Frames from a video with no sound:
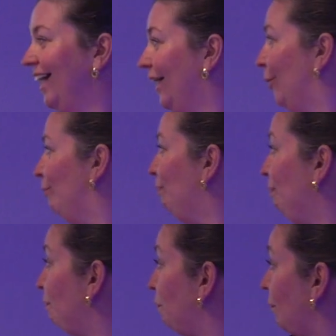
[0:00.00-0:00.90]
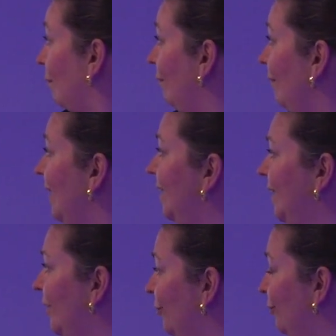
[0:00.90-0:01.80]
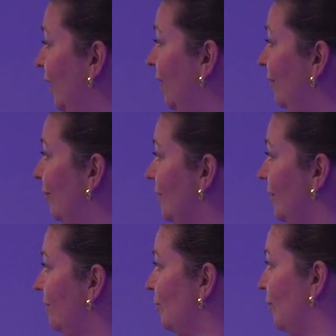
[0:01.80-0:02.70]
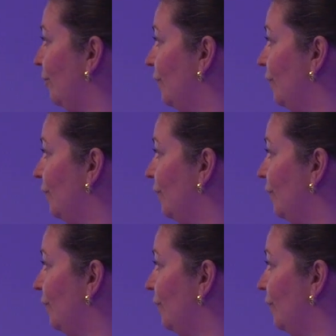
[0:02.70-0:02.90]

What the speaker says: And then on the right, you can see some of the